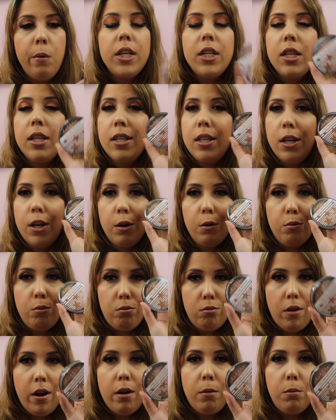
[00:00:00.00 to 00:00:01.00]
This is an
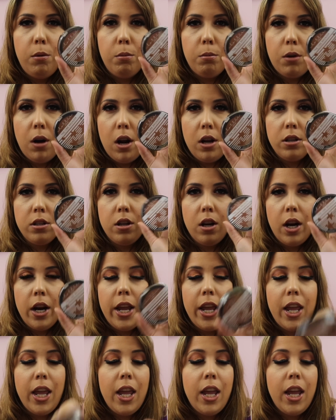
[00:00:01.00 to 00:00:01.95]
incredible bronzer.